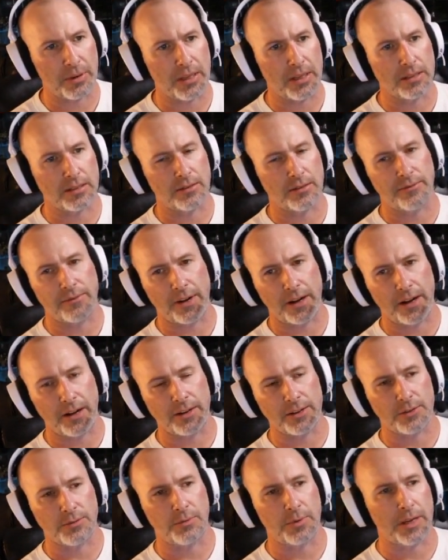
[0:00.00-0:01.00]
is a very
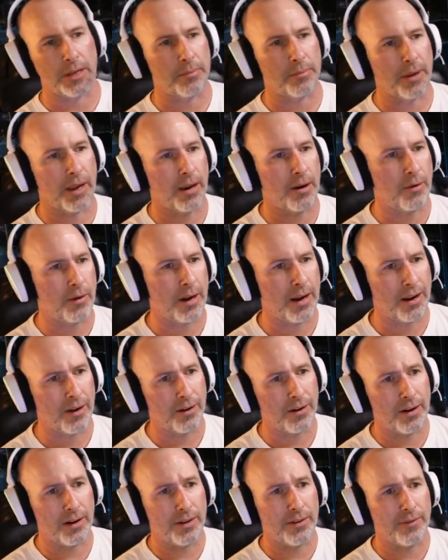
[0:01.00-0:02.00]
swingy power.
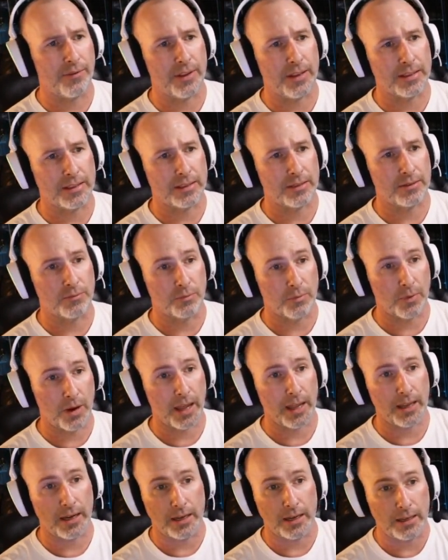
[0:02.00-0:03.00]
However, if it's
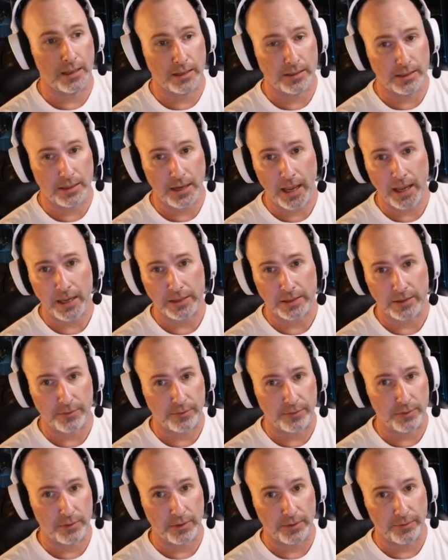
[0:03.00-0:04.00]
right, it's nice.
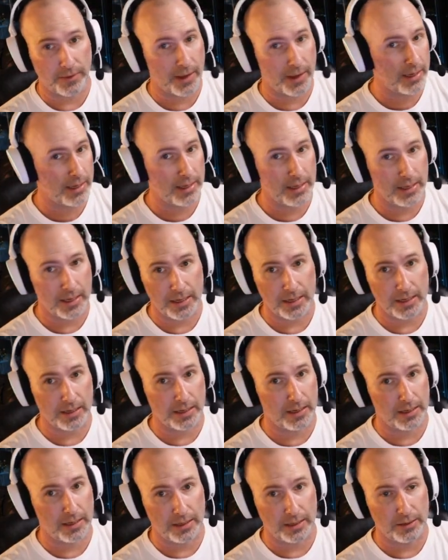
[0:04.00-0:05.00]
If I hit it
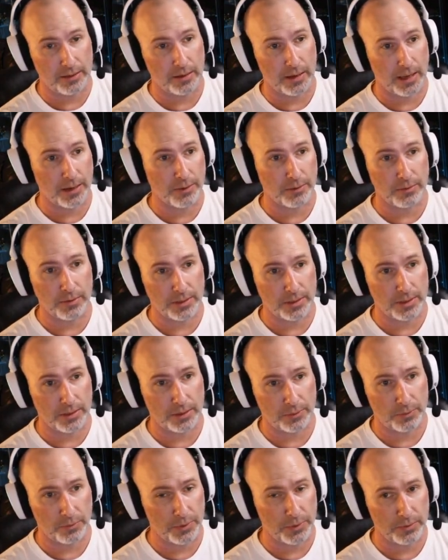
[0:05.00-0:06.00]
and then I do
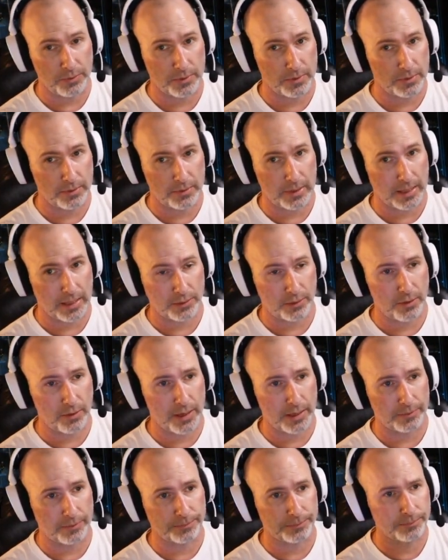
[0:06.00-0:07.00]
D6 wounds, that's
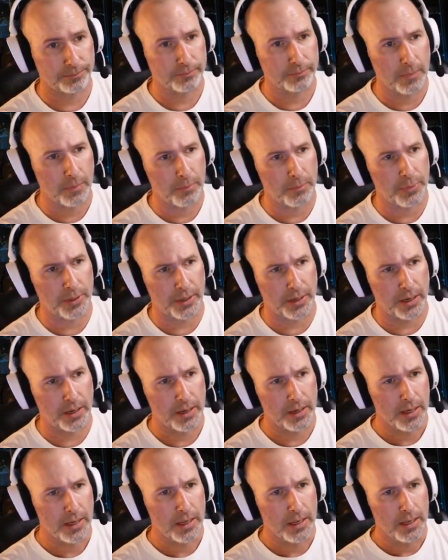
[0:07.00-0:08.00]
great. But
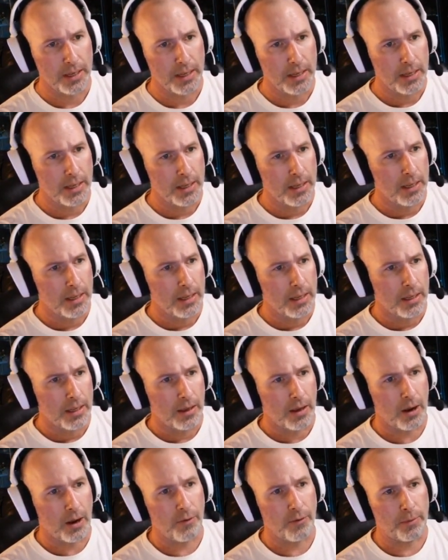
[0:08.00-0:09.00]

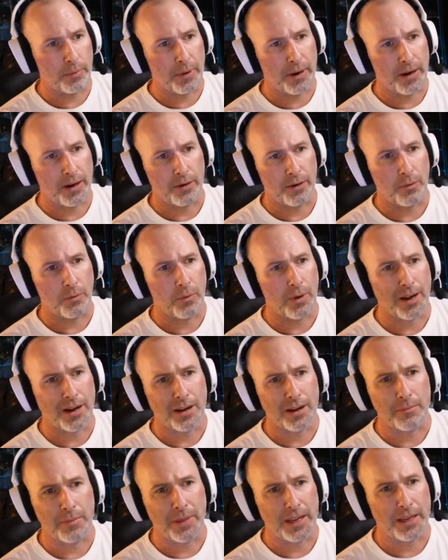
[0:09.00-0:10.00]
overpower, why
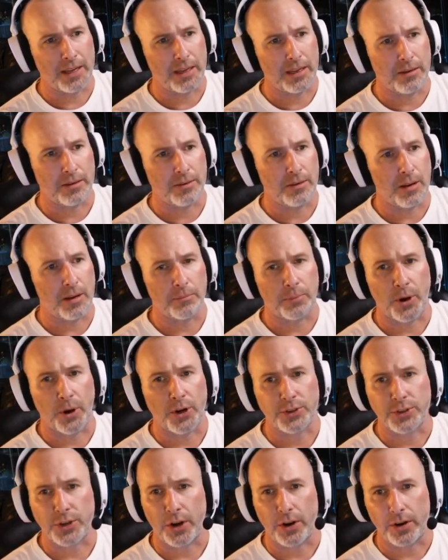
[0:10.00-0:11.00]
not make it per
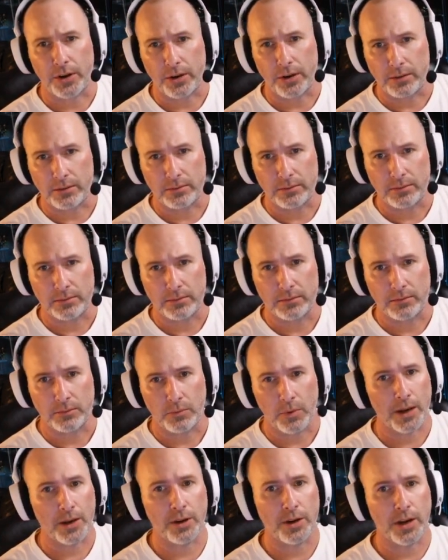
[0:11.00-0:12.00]
turn?
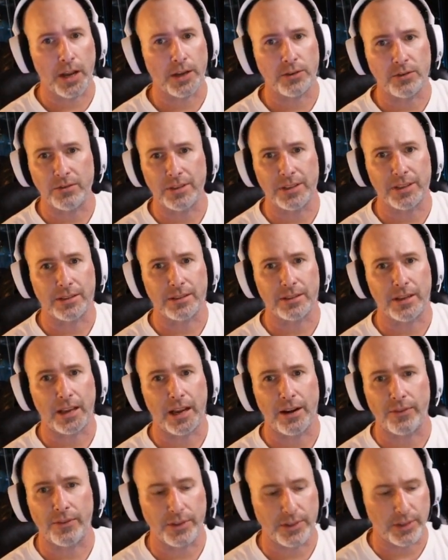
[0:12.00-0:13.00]
Why couldn't I do this
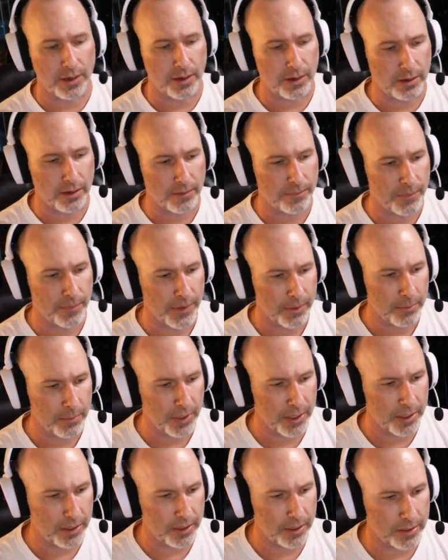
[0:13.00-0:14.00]
every turn?
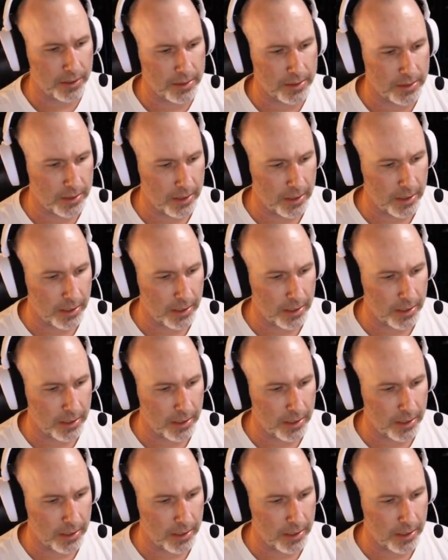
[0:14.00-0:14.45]
Because